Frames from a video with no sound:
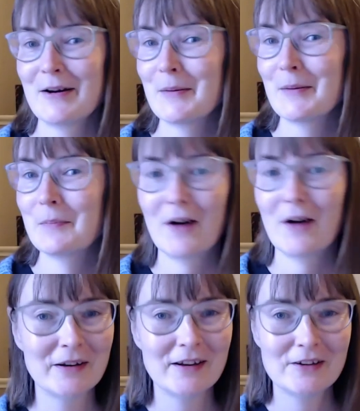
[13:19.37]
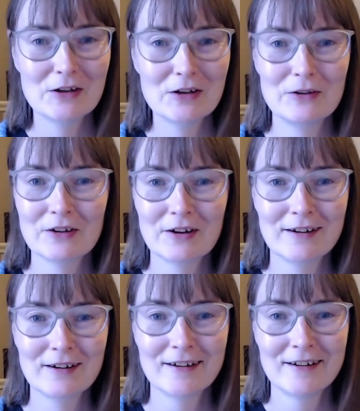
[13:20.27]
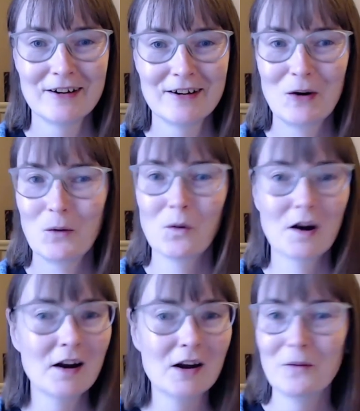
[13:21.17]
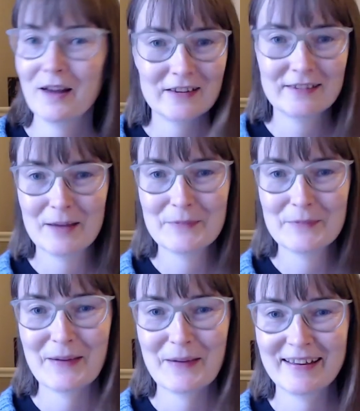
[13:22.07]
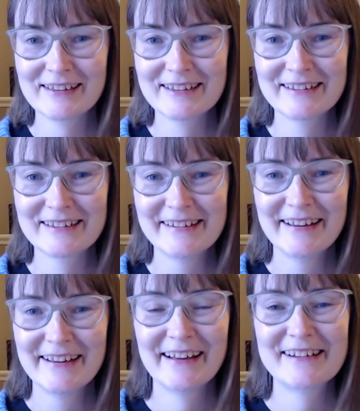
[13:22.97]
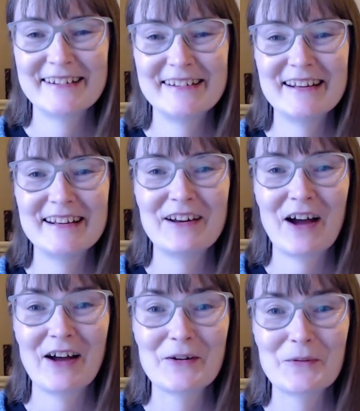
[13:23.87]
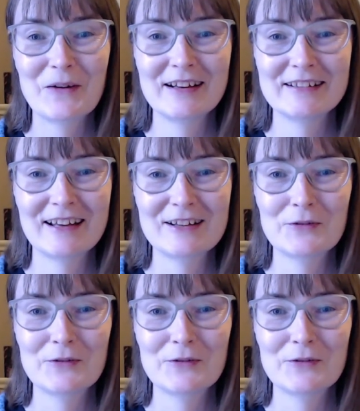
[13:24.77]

pop it in your diffuser, work away in the same space, and see what it does for